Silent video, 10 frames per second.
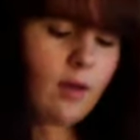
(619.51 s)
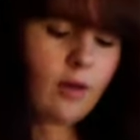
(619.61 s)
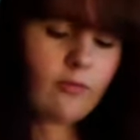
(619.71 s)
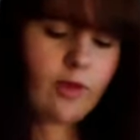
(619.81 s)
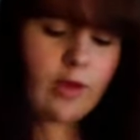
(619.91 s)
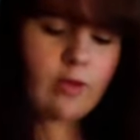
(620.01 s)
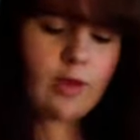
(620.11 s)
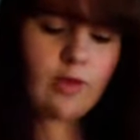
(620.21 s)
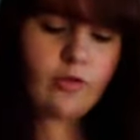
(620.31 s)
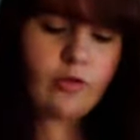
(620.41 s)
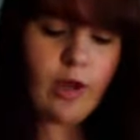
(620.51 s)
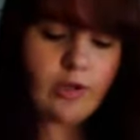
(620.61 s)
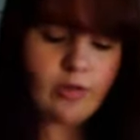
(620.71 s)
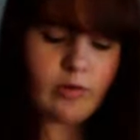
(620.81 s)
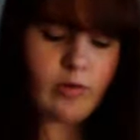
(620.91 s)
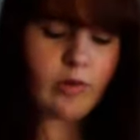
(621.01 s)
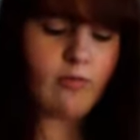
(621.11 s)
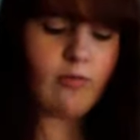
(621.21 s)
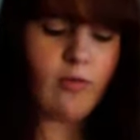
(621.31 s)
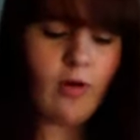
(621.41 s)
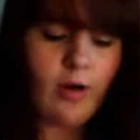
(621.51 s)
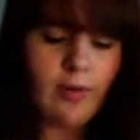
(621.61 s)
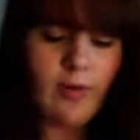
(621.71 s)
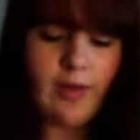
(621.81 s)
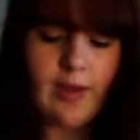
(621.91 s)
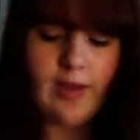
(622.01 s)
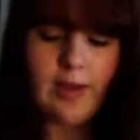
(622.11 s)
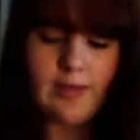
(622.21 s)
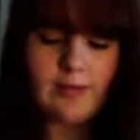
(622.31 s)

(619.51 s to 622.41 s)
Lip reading: a video that you tried to record before, but then,